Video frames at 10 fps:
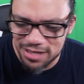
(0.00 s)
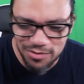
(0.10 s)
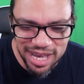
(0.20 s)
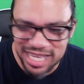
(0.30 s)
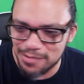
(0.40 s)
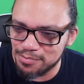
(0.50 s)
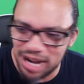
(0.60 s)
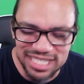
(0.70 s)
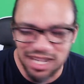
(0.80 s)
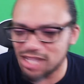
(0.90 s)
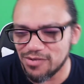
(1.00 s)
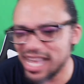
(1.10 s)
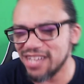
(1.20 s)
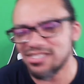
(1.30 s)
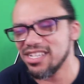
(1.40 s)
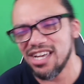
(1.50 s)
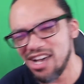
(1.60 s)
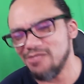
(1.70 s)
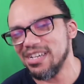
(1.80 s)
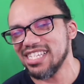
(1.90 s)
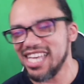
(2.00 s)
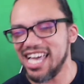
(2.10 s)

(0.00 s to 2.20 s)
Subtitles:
way he brought it all around. Oh my god.